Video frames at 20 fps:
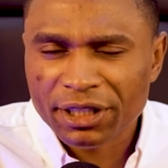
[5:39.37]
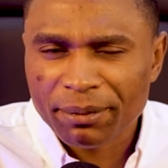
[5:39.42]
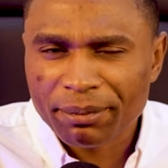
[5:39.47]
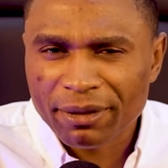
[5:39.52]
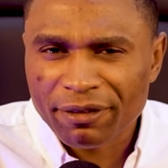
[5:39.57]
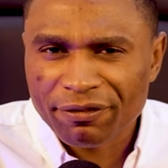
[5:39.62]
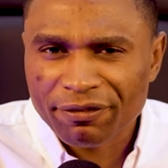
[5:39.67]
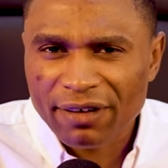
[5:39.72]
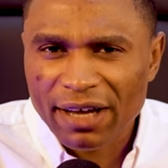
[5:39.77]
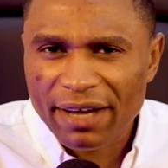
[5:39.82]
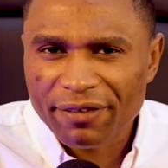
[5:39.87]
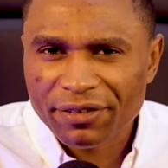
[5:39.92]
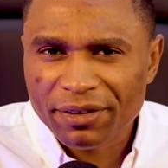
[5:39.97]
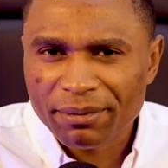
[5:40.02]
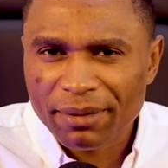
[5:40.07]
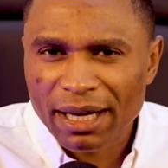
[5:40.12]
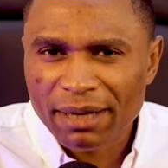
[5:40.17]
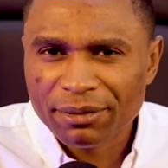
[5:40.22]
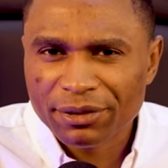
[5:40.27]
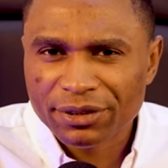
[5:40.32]
chapter 5,
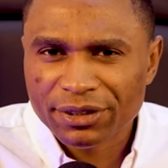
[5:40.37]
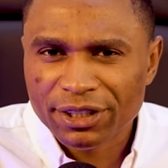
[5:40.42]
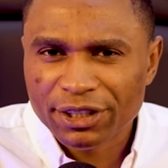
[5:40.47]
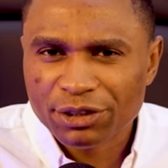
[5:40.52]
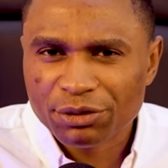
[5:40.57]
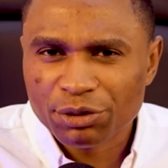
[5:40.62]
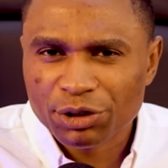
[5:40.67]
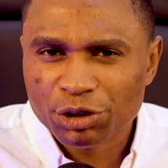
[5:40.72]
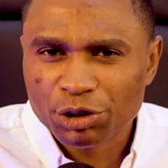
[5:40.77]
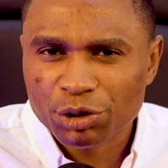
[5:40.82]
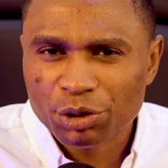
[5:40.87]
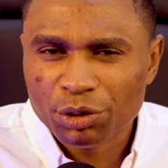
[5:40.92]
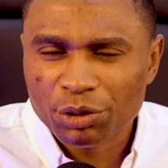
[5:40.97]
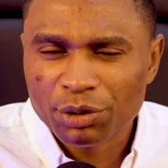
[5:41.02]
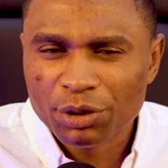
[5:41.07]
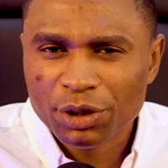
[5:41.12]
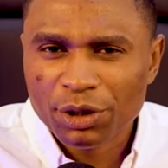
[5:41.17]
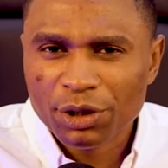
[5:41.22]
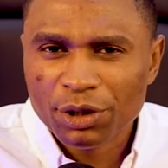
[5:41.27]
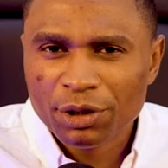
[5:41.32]
the Bible says we
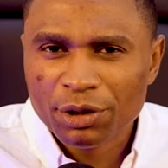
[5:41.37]
should